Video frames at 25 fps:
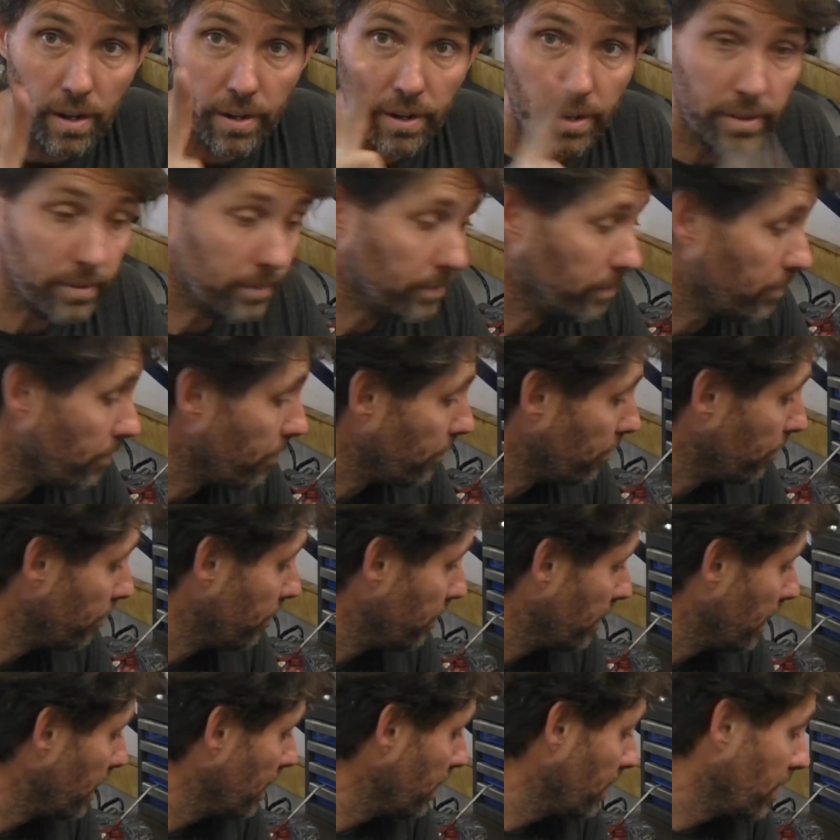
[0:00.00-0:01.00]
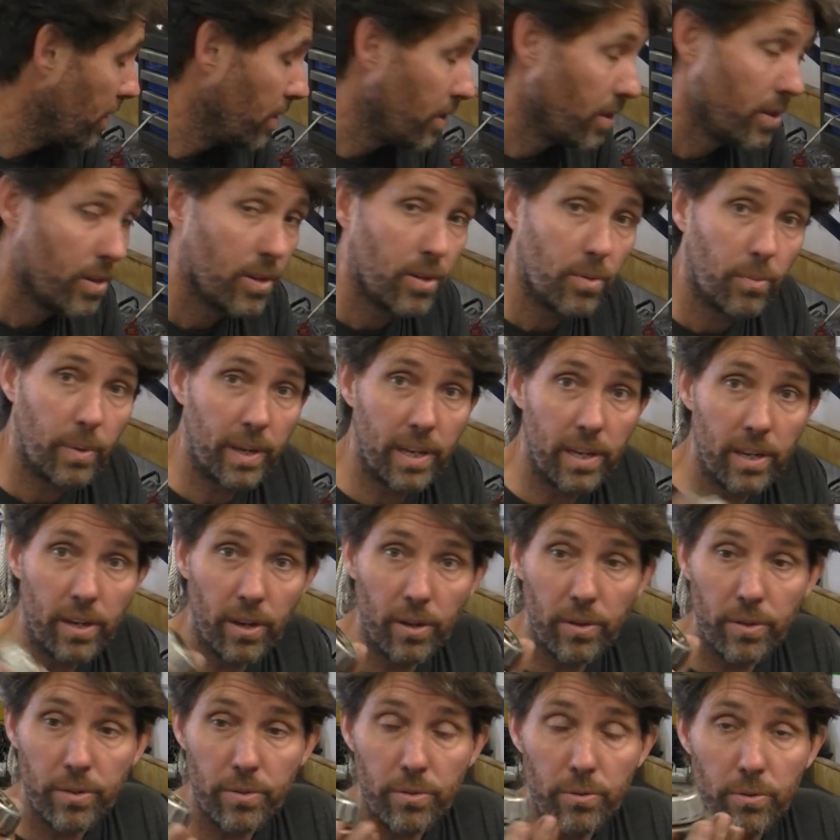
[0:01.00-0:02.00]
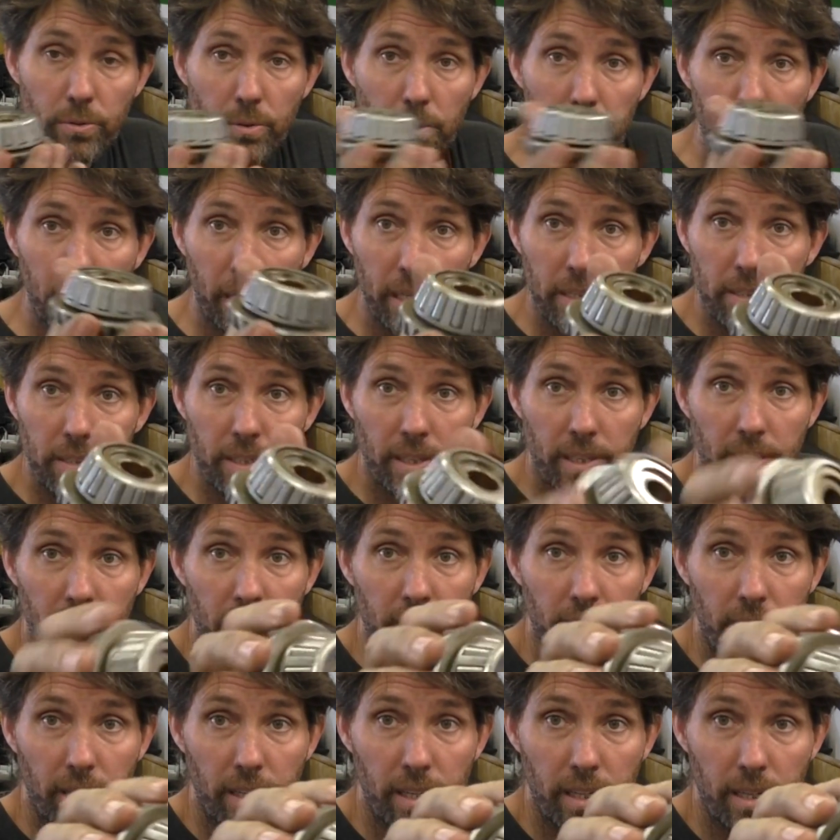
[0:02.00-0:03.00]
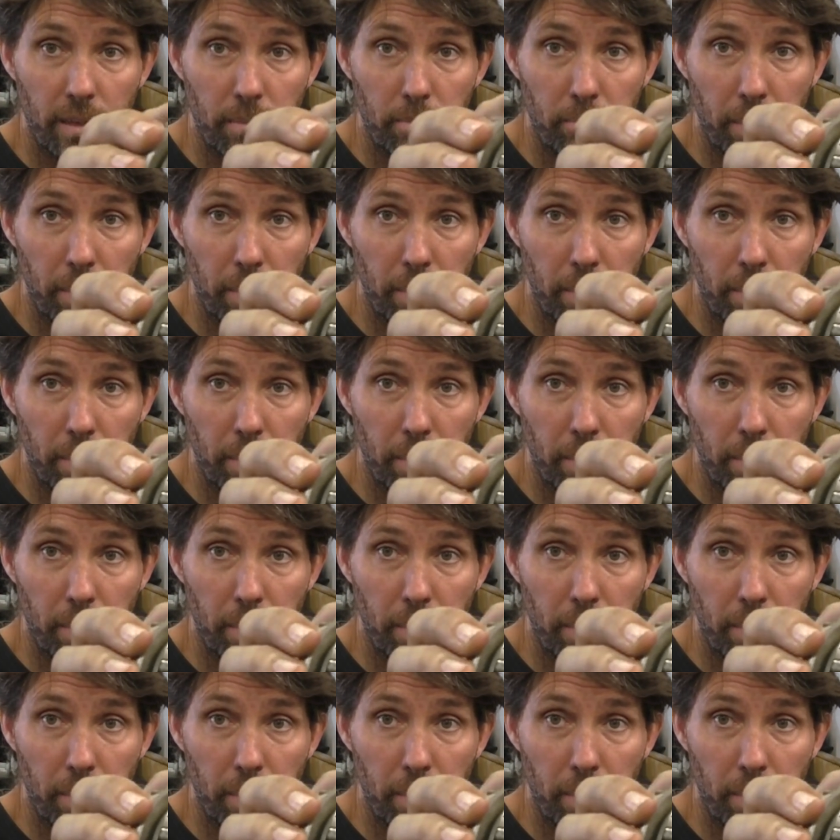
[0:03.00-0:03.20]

I know, we can go through replacing the